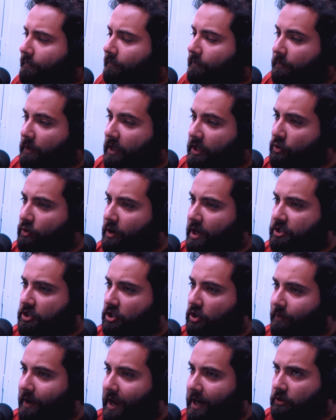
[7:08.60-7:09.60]
You as a
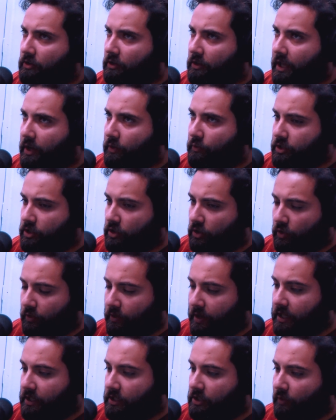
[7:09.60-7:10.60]
director, like when you're
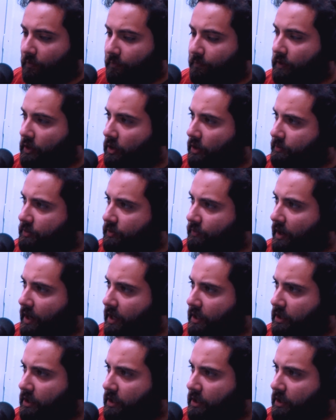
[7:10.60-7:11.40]
creating your films, right?